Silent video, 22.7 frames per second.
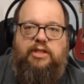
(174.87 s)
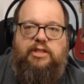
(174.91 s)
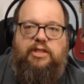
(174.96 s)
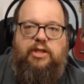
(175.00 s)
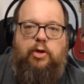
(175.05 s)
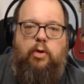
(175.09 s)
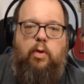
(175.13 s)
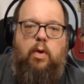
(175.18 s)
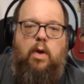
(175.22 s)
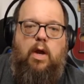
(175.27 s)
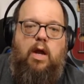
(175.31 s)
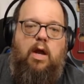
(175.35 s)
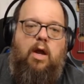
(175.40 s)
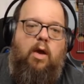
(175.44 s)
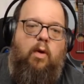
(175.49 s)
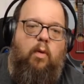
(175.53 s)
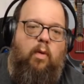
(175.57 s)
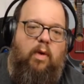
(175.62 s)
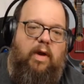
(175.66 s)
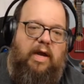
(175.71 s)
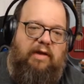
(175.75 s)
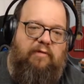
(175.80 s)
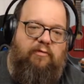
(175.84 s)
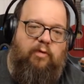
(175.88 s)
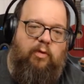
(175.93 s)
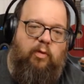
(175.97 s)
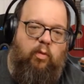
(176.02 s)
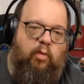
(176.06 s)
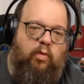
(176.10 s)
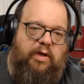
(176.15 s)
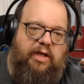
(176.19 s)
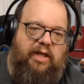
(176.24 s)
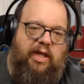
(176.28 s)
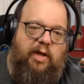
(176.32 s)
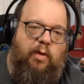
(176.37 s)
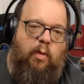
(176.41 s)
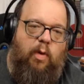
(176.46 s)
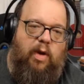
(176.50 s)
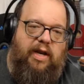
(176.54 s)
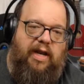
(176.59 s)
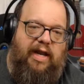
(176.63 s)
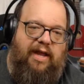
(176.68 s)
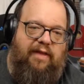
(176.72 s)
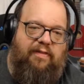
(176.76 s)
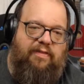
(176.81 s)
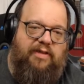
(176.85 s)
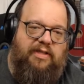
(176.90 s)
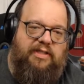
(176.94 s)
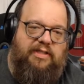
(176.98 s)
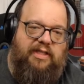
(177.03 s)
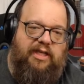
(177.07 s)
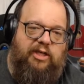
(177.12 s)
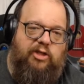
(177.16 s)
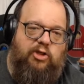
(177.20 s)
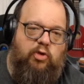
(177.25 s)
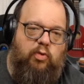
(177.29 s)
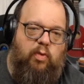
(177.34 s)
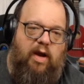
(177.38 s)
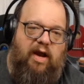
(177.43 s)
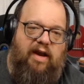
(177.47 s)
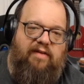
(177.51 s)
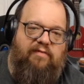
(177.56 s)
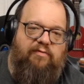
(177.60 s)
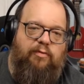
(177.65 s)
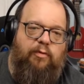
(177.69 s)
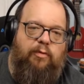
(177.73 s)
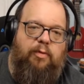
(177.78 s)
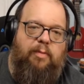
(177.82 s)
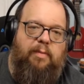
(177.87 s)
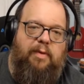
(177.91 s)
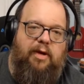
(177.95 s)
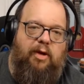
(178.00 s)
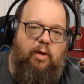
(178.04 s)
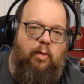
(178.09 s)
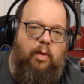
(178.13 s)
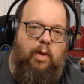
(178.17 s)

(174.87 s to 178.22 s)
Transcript: So if we really want to get this drive through the middle,